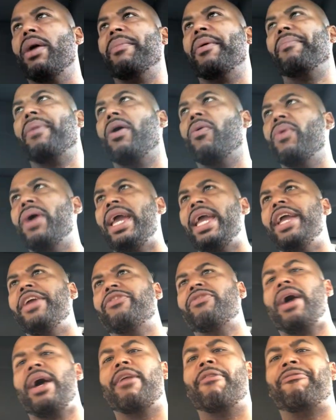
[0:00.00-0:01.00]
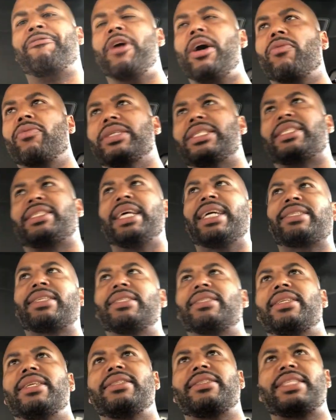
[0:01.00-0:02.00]
women. But we ain't trying to fuck with
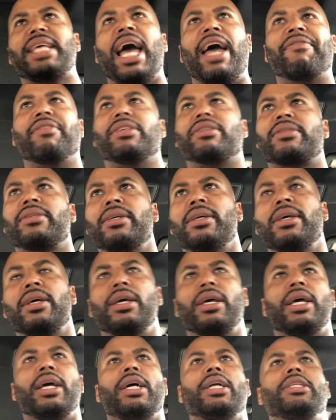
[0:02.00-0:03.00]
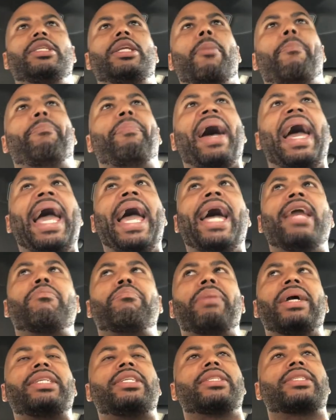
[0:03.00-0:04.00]
sixes and sevens. The
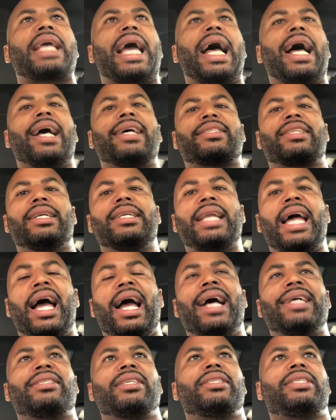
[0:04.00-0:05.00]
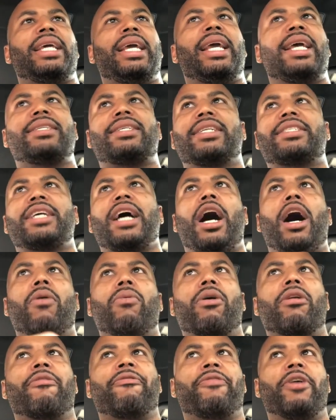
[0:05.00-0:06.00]
bad bitches, guys, the nines and tens that y'all
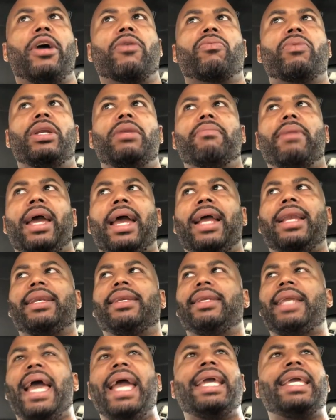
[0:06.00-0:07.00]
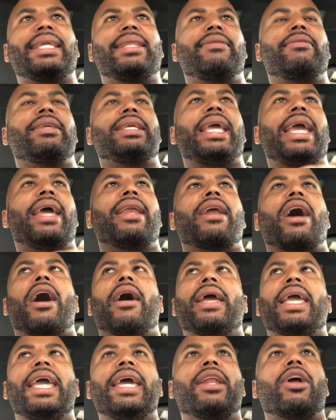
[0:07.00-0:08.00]
want to fuck with, man, they get
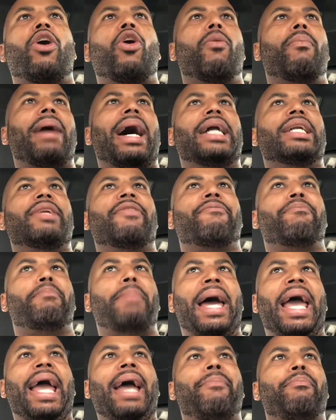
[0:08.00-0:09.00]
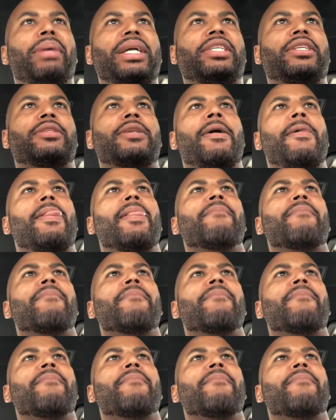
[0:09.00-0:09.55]
hit on by bad bitches.